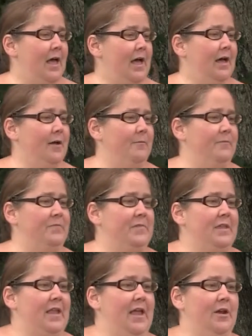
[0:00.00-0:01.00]

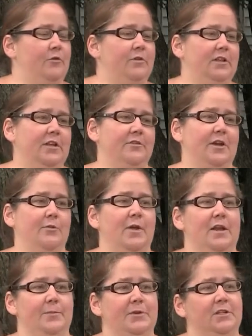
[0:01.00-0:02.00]
And a really great
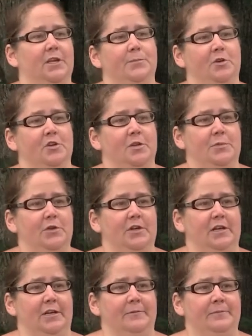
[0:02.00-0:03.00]
way to build up your
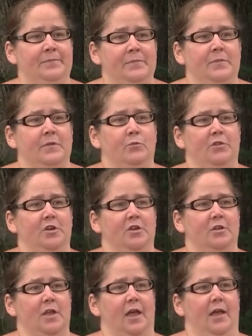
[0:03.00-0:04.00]
community with your
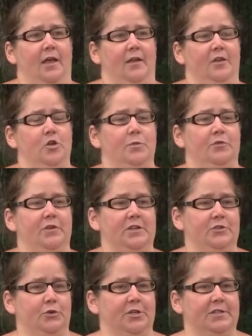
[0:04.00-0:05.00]
human
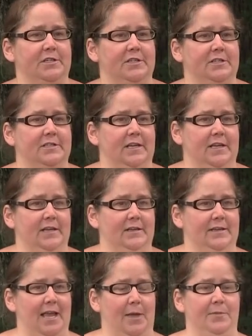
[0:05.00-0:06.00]
resources
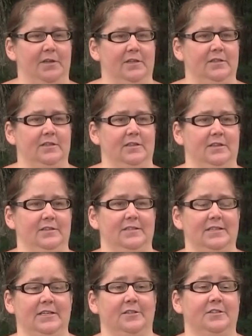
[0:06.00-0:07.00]
and tapping into
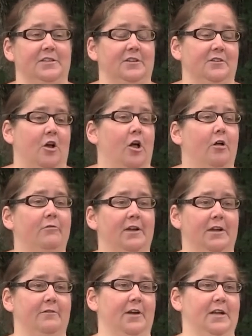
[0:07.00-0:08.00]
these skills that are
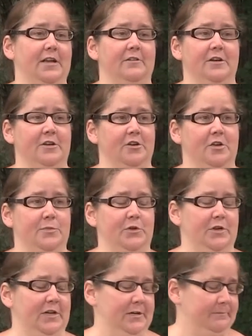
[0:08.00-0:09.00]
already right here in your
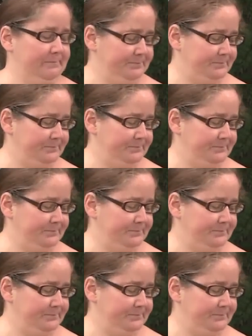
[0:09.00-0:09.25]
community.